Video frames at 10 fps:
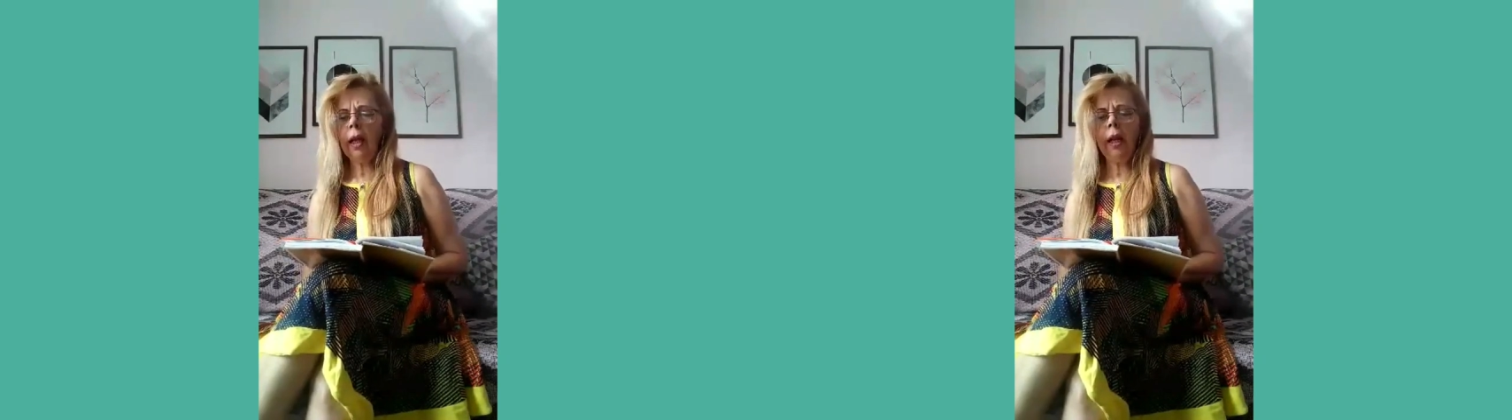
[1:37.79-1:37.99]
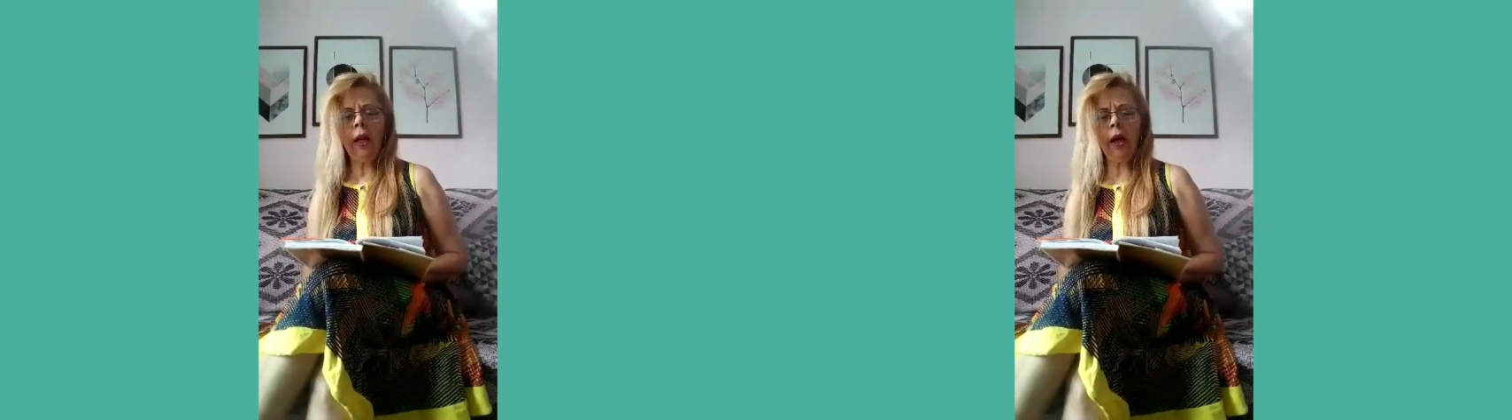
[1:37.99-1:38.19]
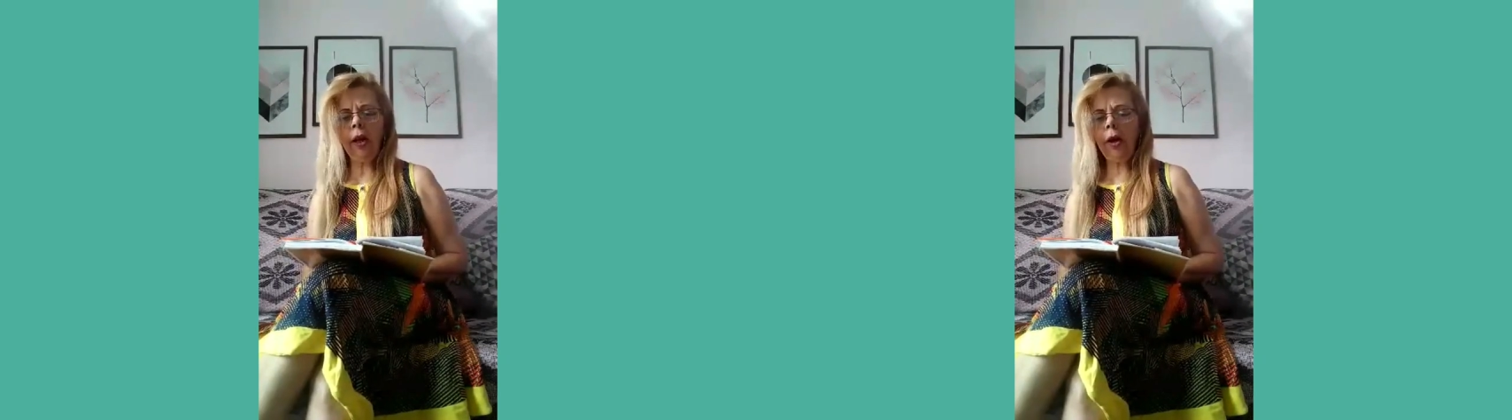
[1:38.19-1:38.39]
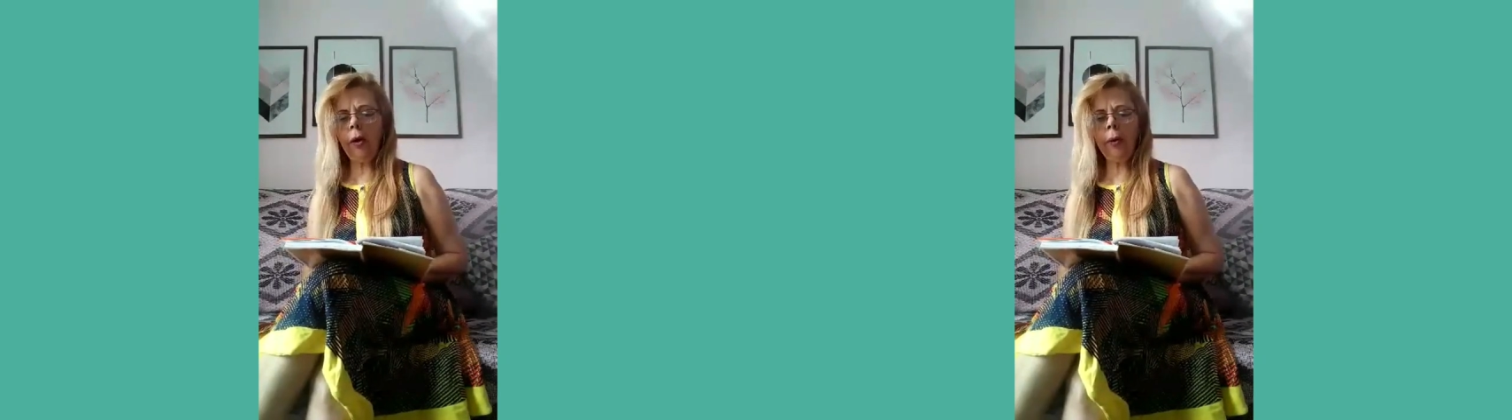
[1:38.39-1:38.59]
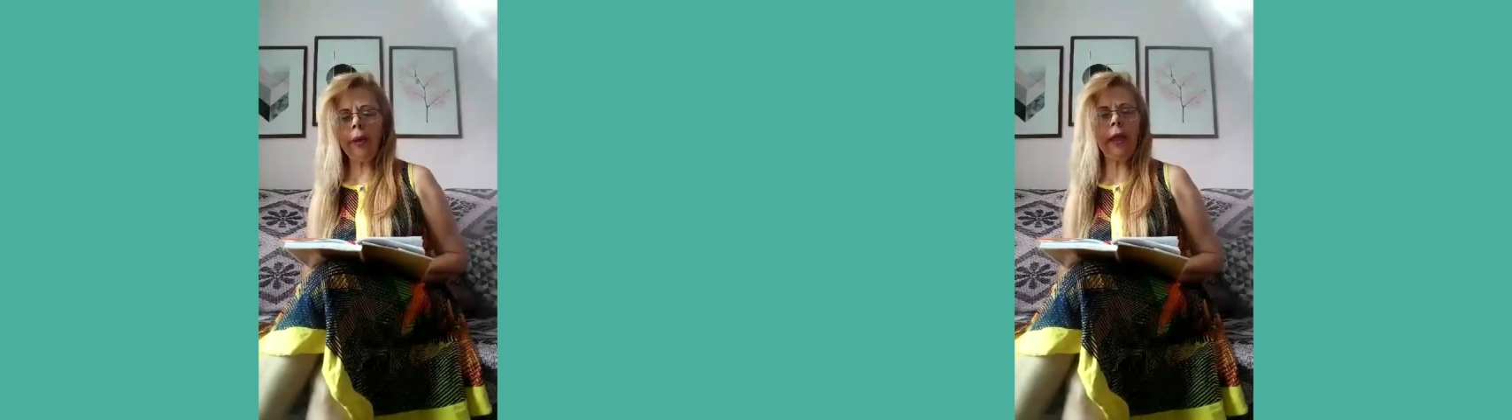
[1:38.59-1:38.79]
not
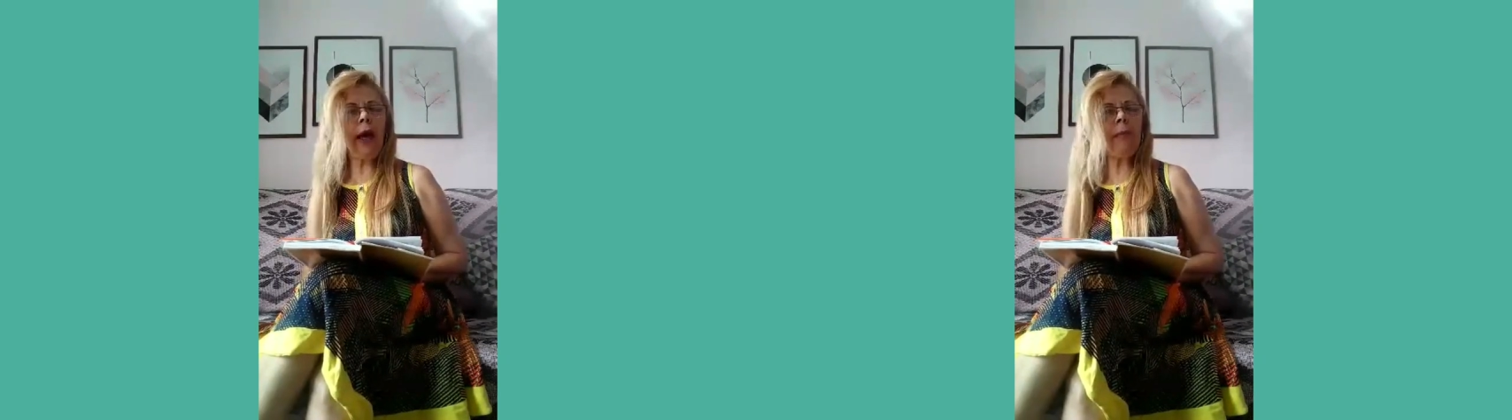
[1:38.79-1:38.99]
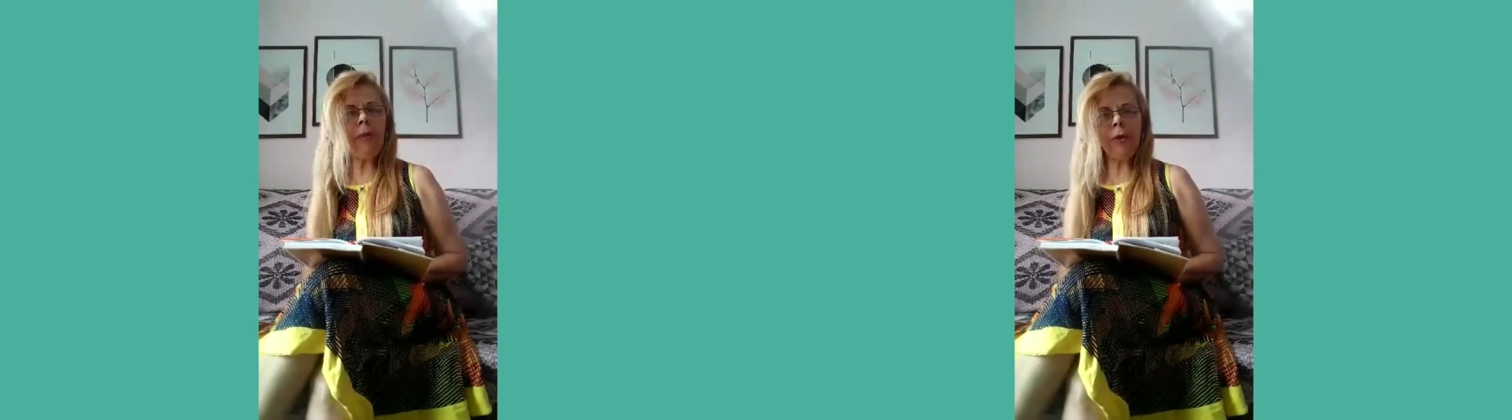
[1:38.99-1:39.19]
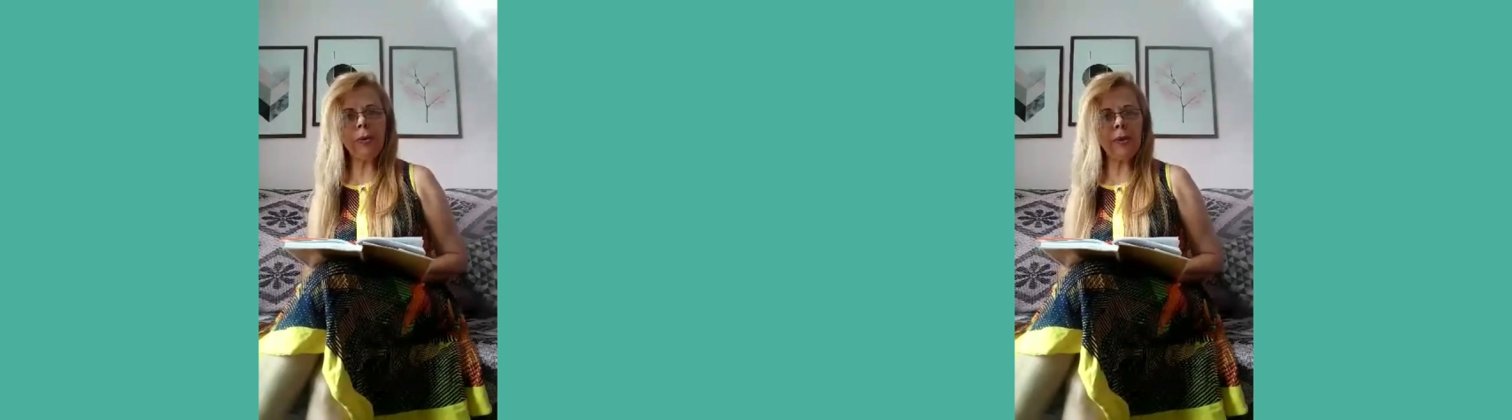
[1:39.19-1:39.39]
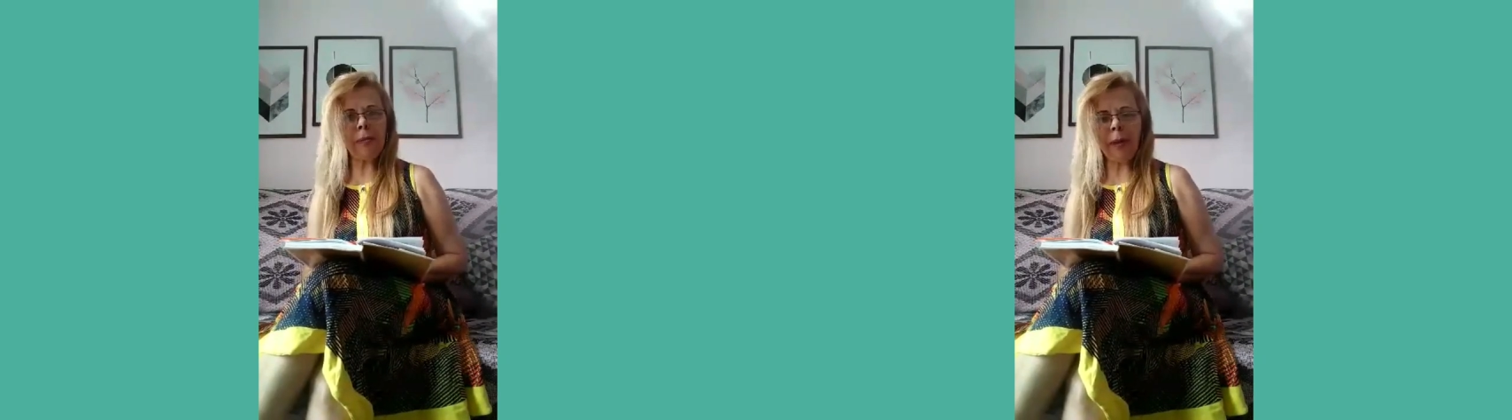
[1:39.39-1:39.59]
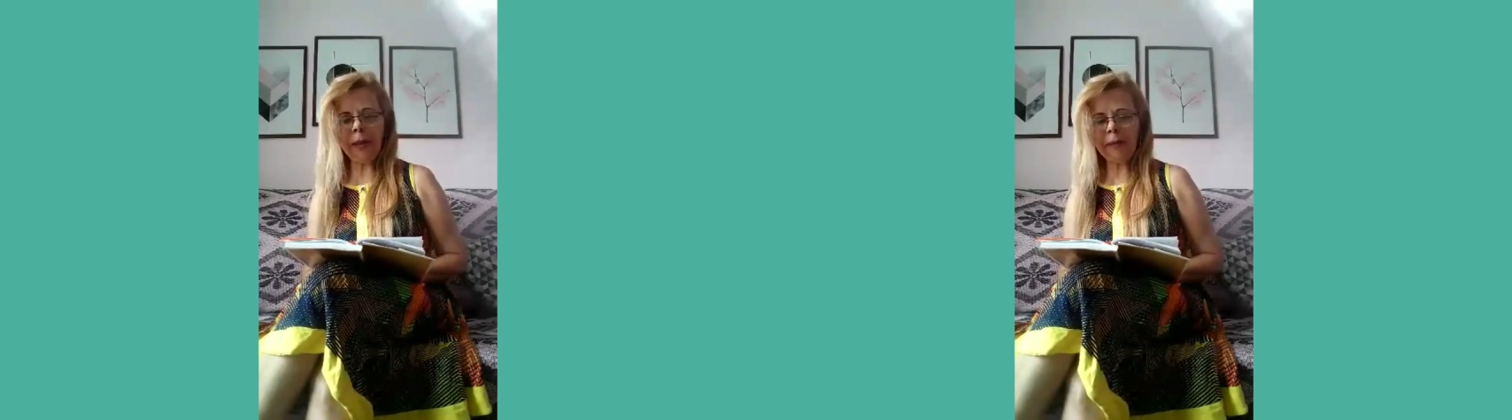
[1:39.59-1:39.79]
only
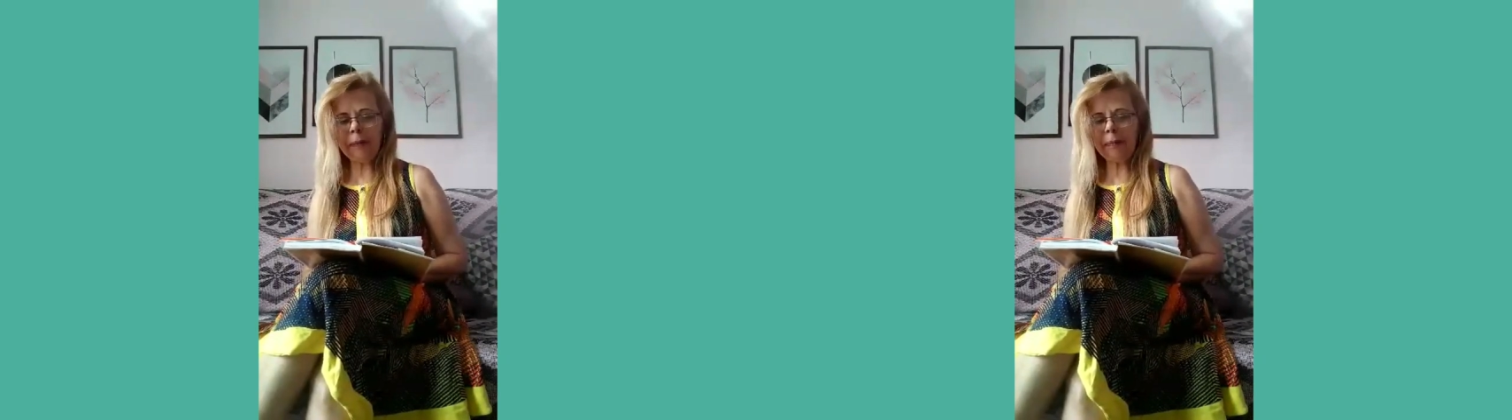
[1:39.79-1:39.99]
amusement.